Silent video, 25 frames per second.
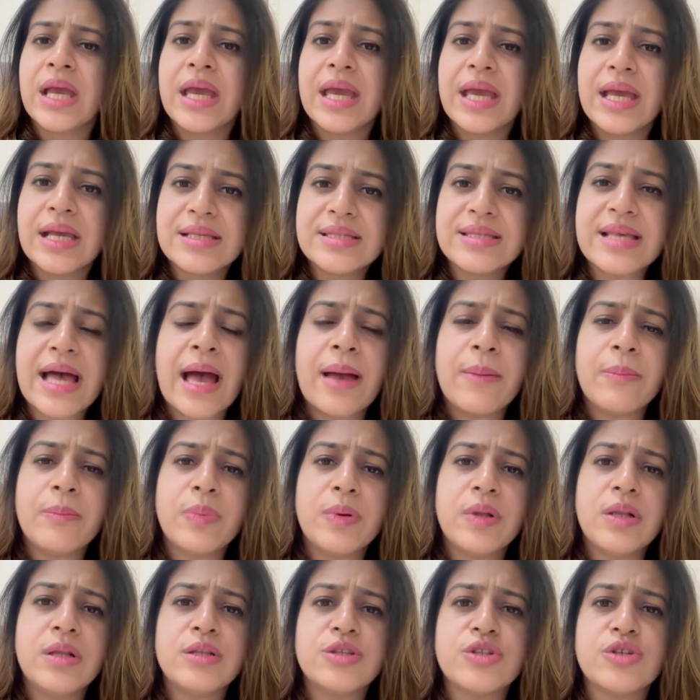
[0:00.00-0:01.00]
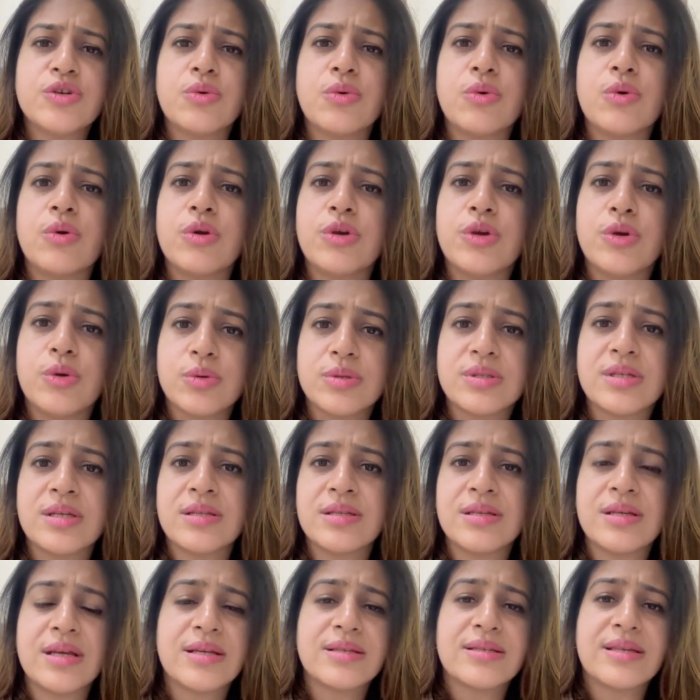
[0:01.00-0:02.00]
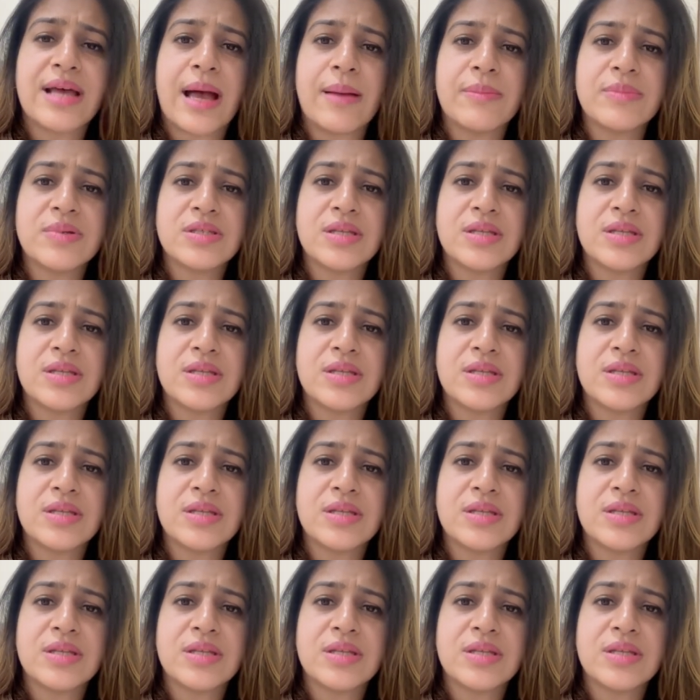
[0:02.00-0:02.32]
Example to use in exam